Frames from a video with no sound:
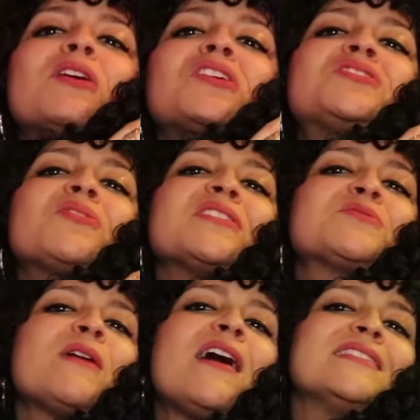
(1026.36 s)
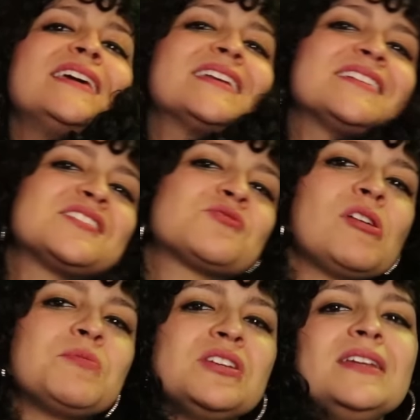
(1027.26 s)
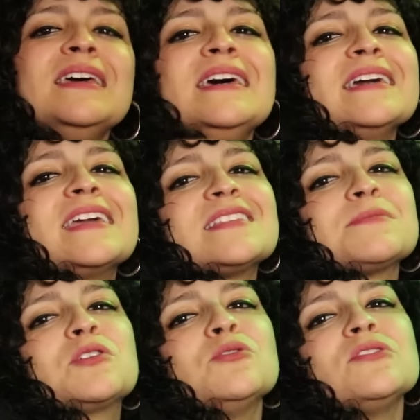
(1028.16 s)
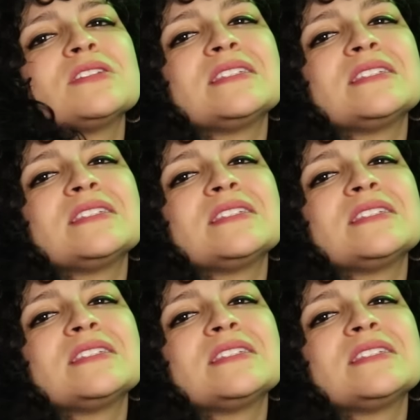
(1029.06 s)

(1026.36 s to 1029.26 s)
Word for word: merch store as well. Link in the description. Get some cool